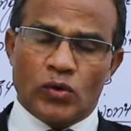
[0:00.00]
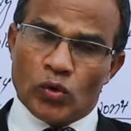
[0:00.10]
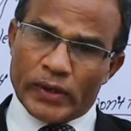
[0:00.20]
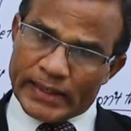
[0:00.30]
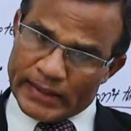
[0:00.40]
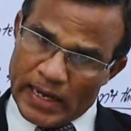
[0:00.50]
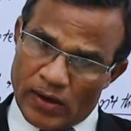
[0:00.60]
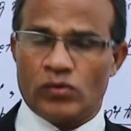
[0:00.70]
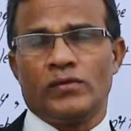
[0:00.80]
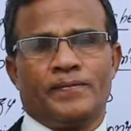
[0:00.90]
going
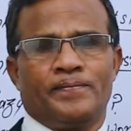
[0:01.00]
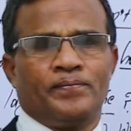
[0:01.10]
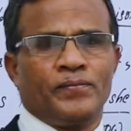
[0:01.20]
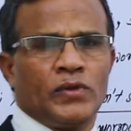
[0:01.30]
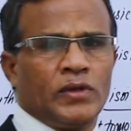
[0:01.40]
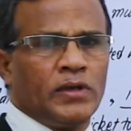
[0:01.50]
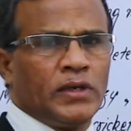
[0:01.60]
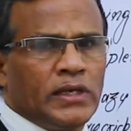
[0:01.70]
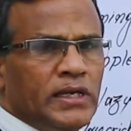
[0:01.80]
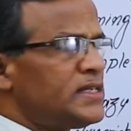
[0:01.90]
down,
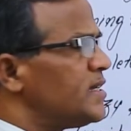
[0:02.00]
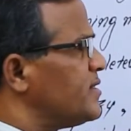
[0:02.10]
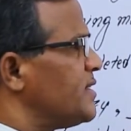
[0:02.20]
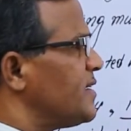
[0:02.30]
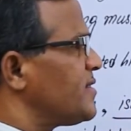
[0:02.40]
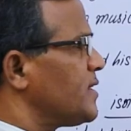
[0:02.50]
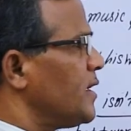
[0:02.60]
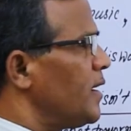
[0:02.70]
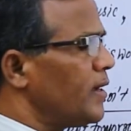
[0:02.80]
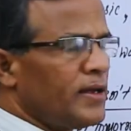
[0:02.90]
it is just
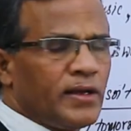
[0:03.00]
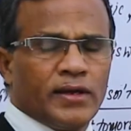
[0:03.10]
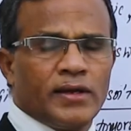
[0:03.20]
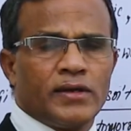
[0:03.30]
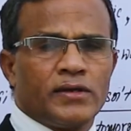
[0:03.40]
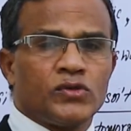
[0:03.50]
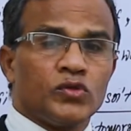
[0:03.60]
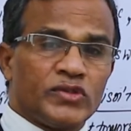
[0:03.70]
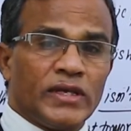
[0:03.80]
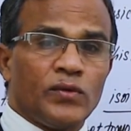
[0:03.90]

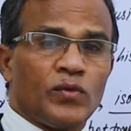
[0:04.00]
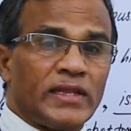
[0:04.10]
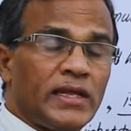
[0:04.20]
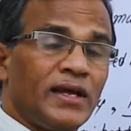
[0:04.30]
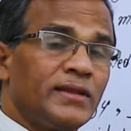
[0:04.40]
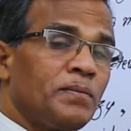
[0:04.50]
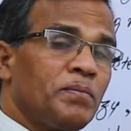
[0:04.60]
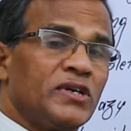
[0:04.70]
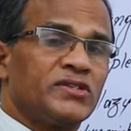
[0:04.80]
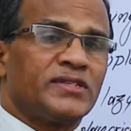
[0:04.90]
to see whether the
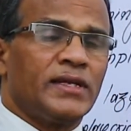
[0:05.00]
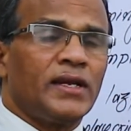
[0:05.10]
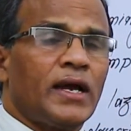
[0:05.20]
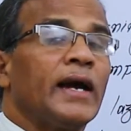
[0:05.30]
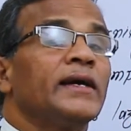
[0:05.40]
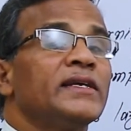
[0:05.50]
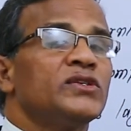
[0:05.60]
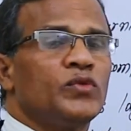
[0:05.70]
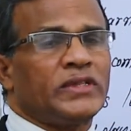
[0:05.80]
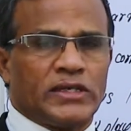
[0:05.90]
person
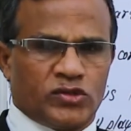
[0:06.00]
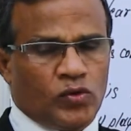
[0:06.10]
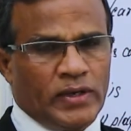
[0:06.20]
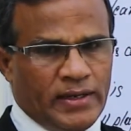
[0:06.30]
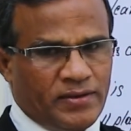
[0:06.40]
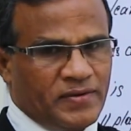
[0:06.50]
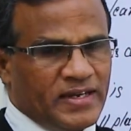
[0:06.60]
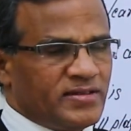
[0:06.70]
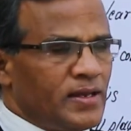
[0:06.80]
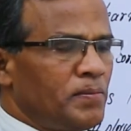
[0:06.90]
agrees with us only. For
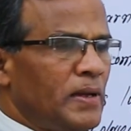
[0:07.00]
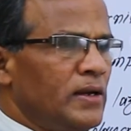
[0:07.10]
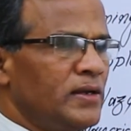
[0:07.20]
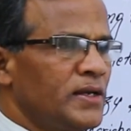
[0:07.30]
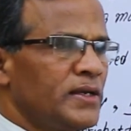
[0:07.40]
example,